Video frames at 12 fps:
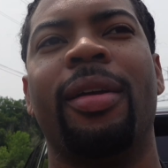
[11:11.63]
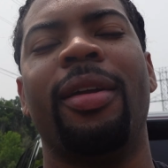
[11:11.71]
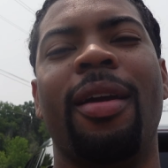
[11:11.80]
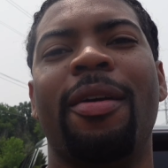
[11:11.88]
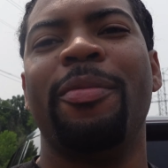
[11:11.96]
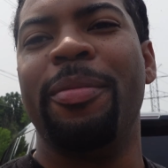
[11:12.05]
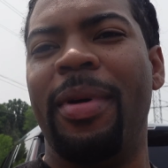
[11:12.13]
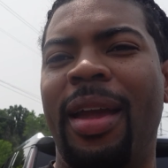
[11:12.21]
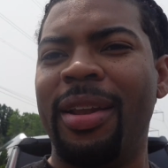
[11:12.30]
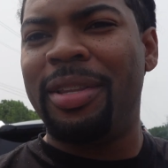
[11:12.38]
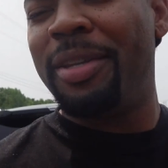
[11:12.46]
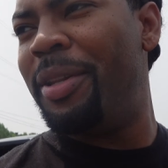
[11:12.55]
Y'all, we
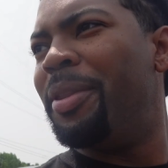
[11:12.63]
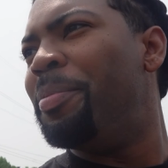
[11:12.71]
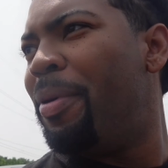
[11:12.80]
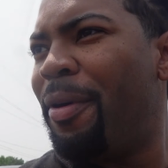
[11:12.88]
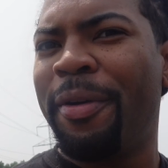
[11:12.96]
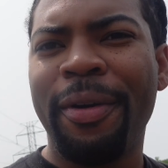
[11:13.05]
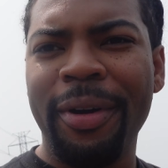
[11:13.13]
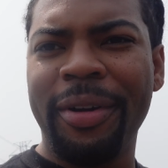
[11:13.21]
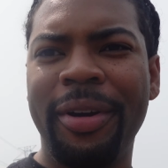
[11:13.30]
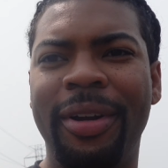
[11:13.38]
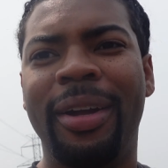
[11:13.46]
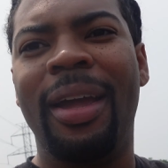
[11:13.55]
made it to the
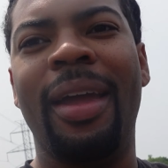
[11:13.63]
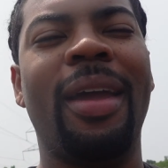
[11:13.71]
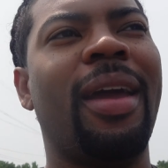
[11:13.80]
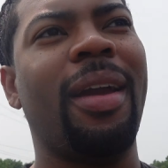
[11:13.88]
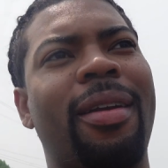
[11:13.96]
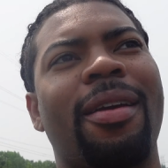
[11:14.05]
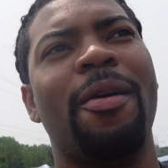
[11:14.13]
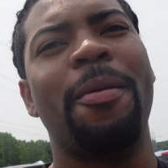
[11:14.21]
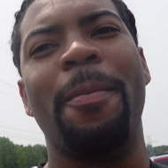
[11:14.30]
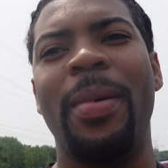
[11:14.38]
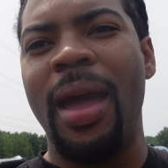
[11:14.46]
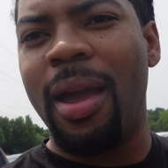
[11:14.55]
park. I had to go
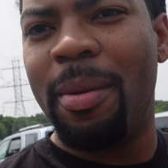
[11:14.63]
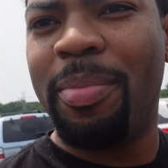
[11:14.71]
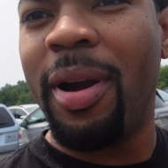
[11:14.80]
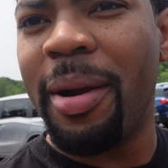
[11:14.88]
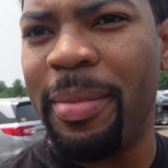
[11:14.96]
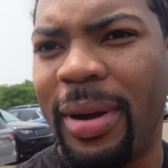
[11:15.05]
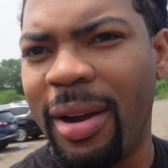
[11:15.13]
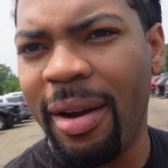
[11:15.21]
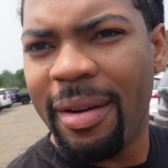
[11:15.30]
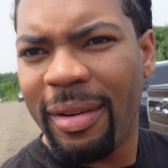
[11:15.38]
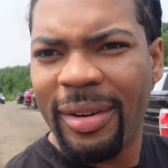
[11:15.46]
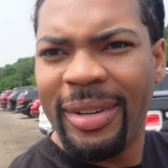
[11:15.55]
back and park my
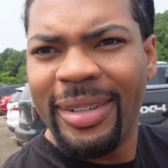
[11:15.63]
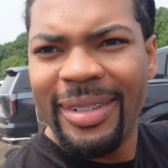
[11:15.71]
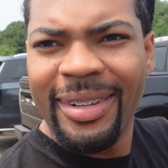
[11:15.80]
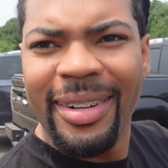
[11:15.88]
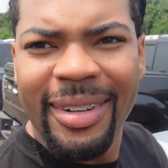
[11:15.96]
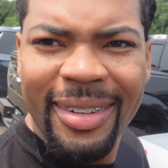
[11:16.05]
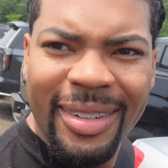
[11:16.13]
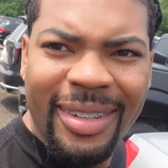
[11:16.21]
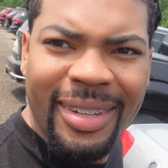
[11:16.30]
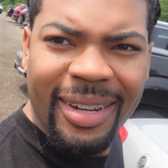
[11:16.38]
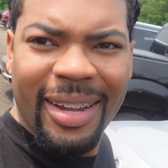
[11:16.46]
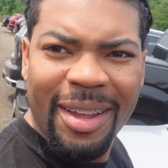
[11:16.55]
car.
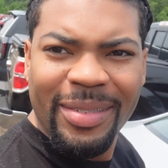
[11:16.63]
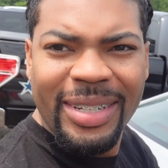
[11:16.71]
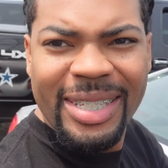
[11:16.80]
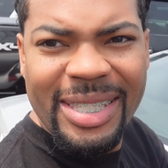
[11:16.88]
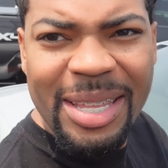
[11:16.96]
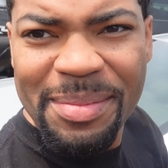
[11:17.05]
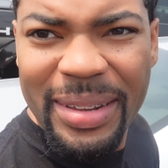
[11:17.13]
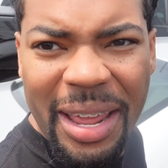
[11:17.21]
Y'all can't really see me